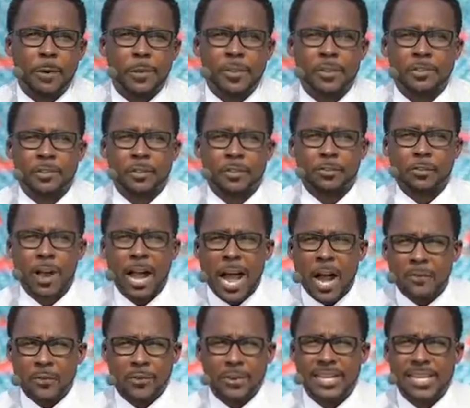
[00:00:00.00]
whether it's a
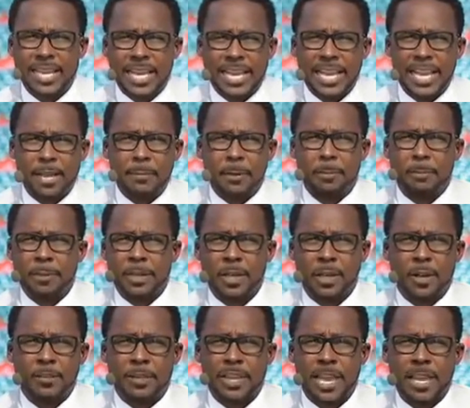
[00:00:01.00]
rivalry game, a
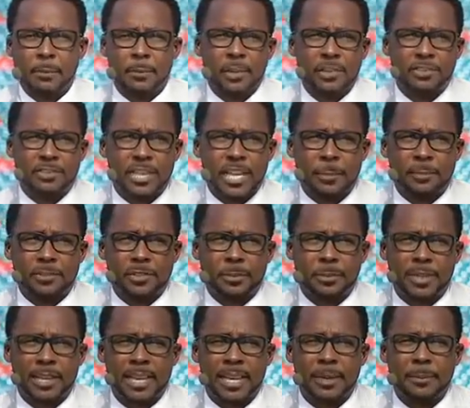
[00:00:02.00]
playoff game, or a
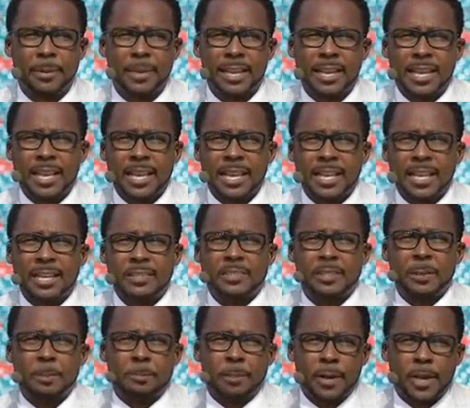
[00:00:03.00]
championship game, it's
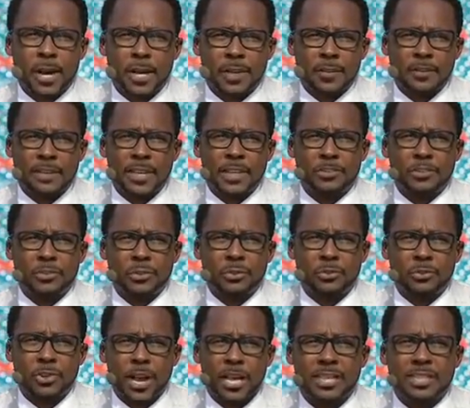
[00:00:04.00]
imperative that you
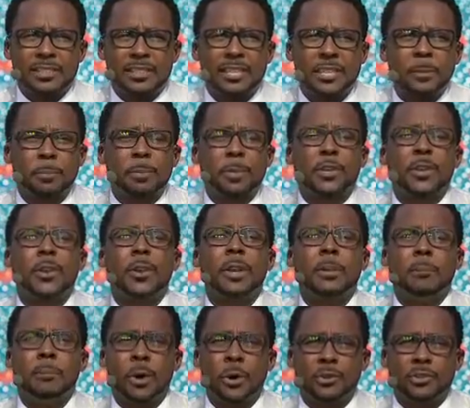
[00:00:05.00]
try to temper your
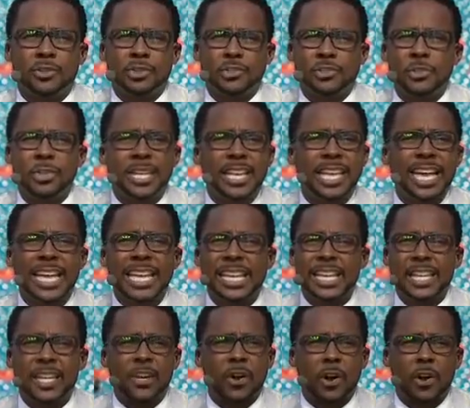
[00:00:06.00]
emotions. You can't
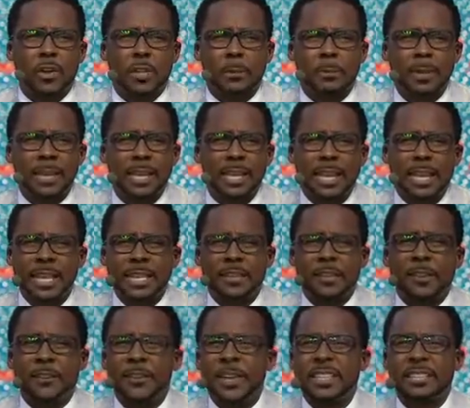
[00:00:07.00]
get caught up in
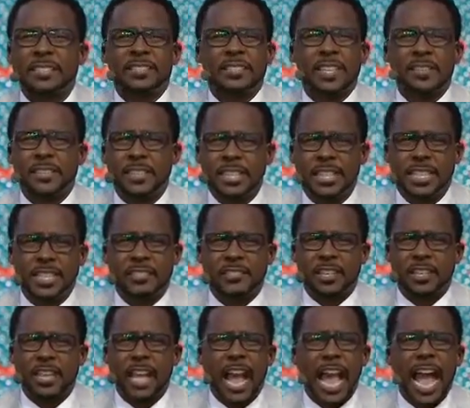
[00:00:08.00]
the festivities
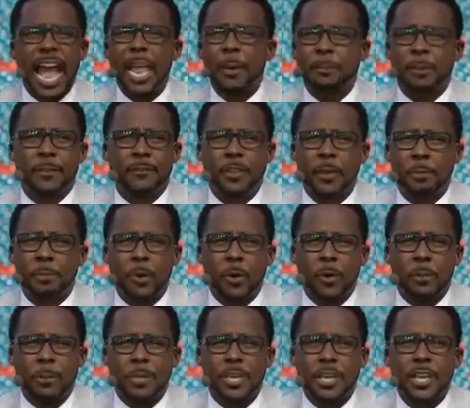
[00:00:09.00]
or the hype of the
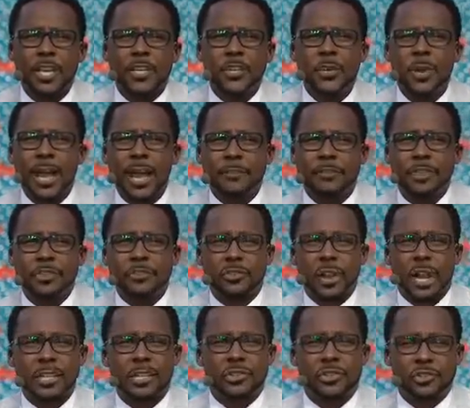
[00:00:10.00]
moment. You have to
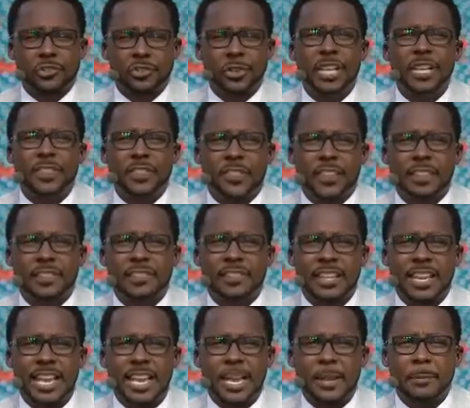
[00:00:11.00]
try to treat this
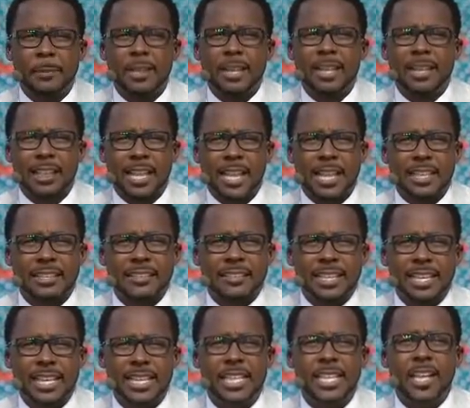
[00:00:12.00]
game like it's
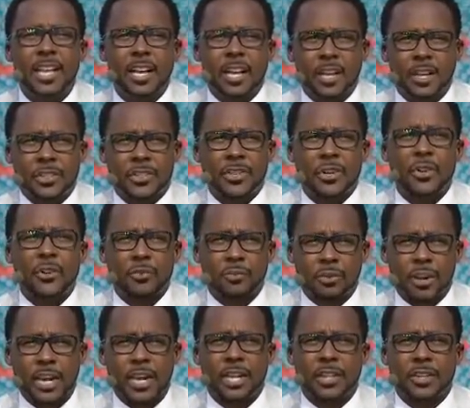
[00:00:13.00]
any other
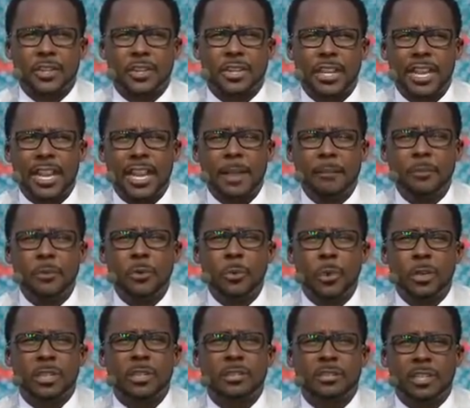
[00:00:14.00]
regular game. You
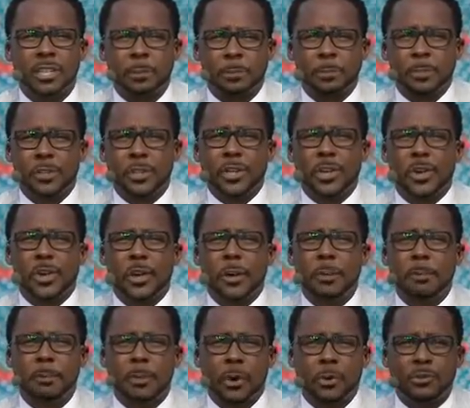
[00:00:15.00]
want to temper your
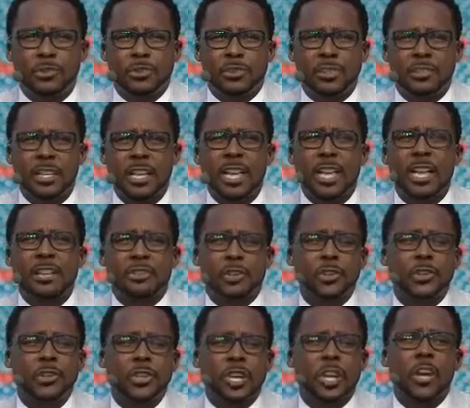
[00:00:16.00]
emotions and so
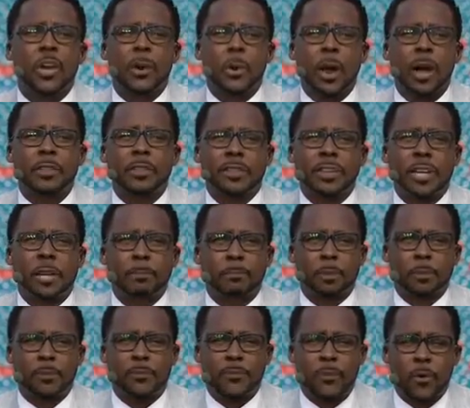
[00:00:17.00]
you can go out there and
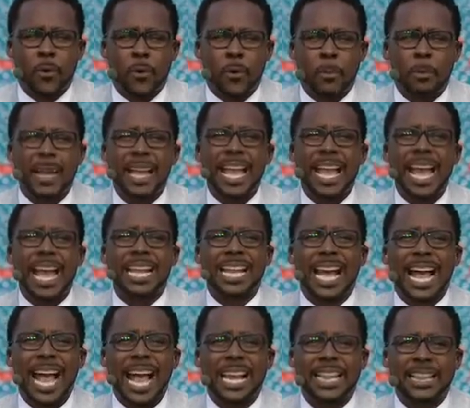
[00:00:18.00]
perform at
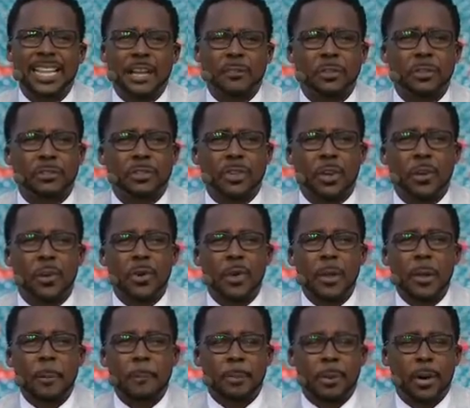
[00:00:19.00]
a high level. So
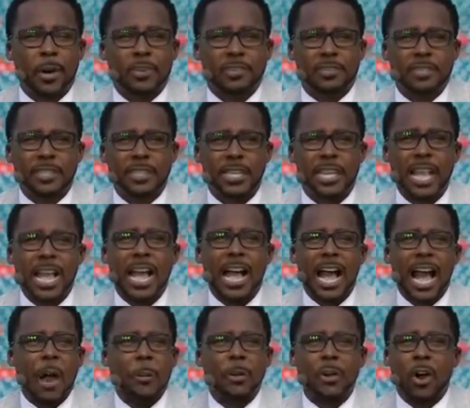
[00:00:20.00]
personally,
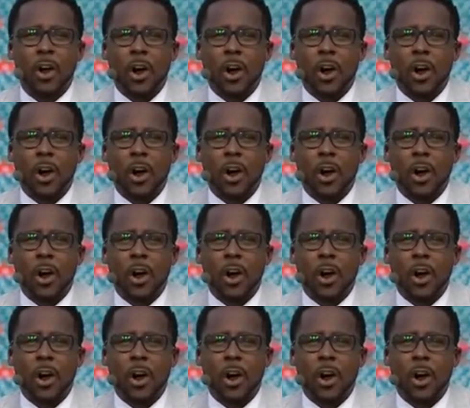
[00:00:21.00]
I would